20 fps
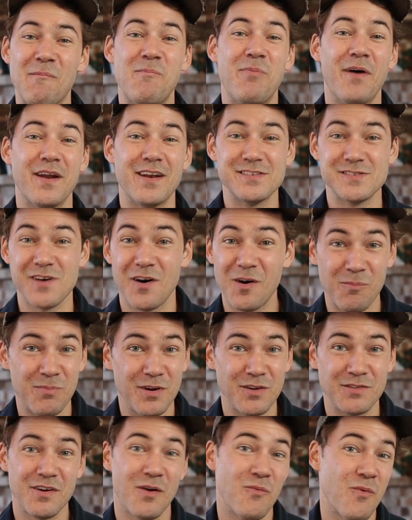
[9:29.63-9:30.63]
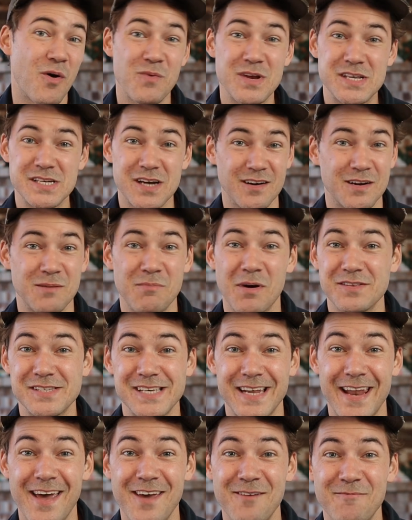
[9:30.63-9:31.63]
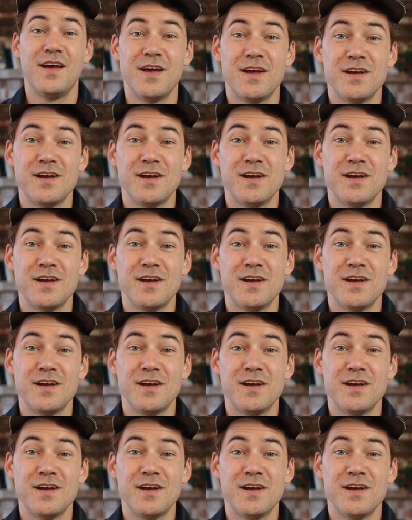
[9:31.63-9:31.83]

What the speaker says: but is all built on what we talked about today.